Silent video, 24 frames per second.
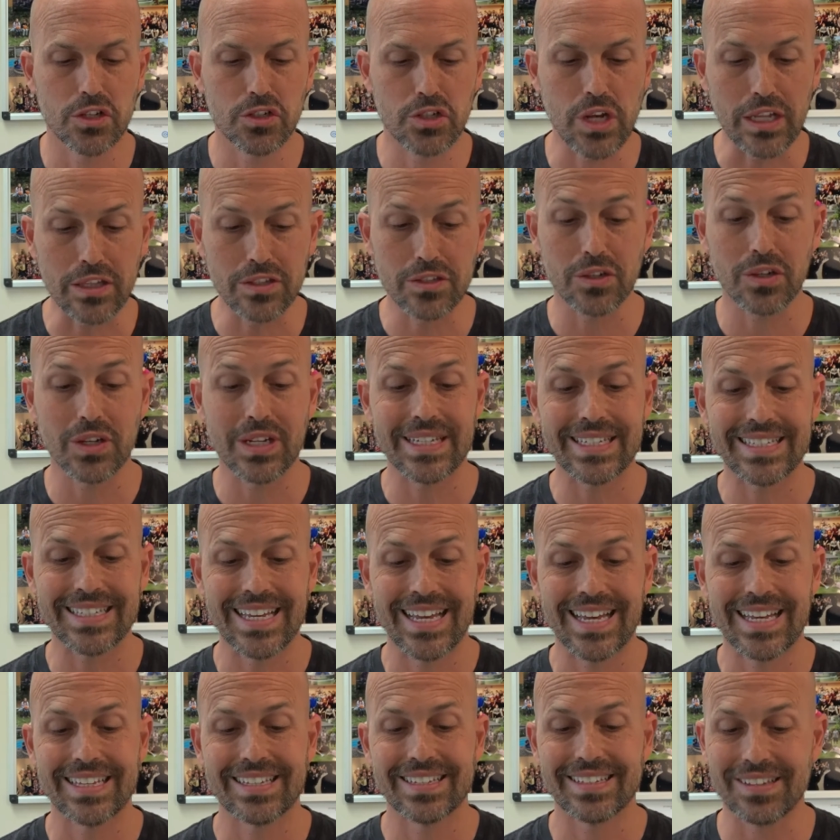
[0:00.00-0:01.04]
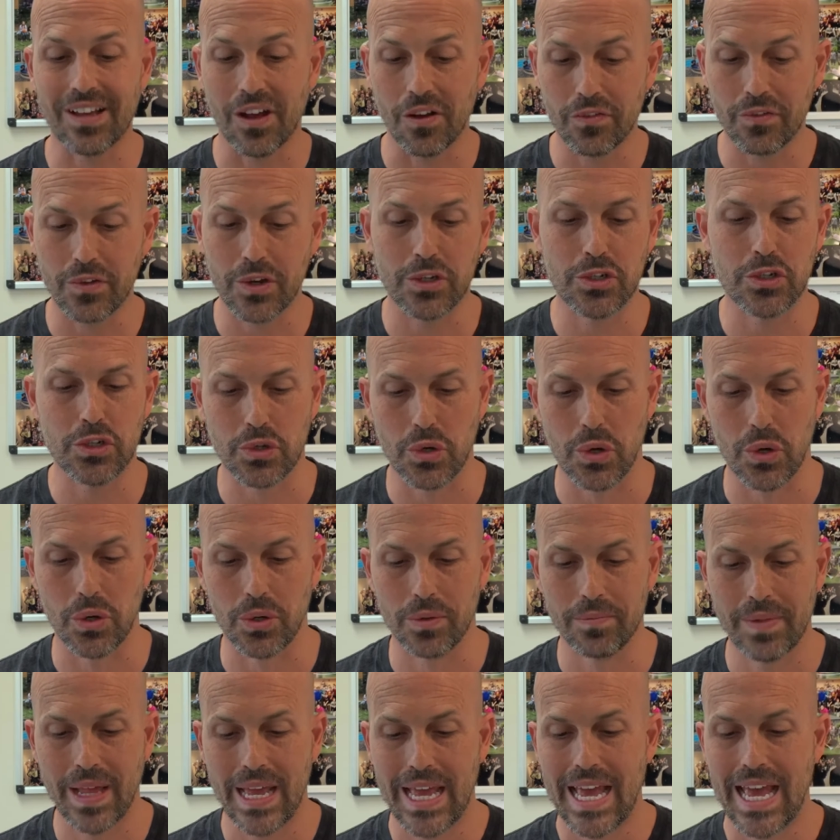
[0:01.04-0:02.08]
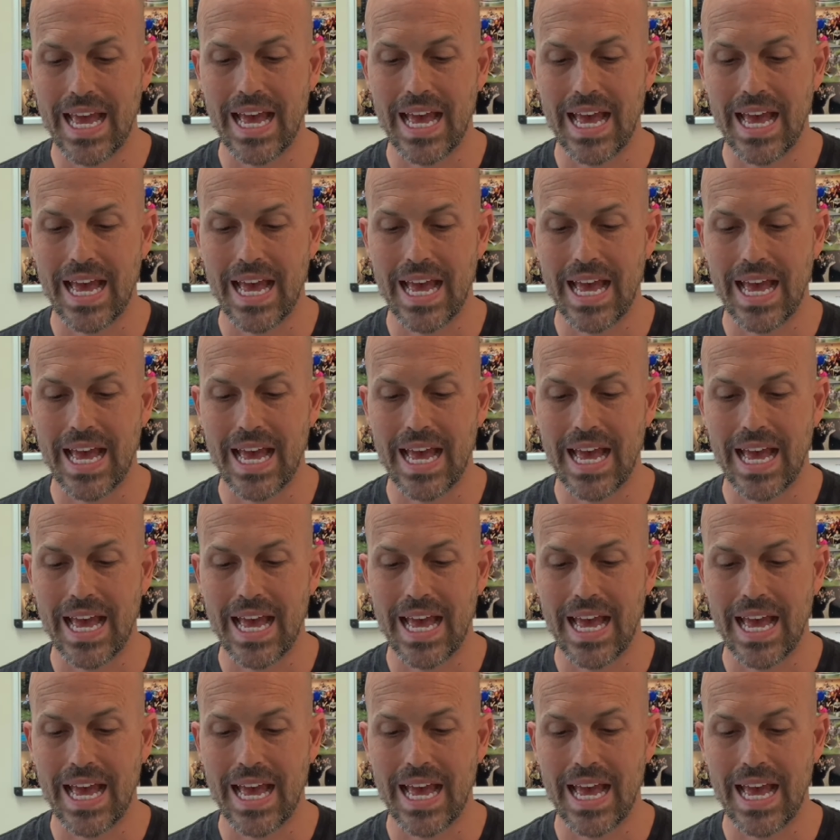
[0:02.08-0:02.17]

gentleness, self control.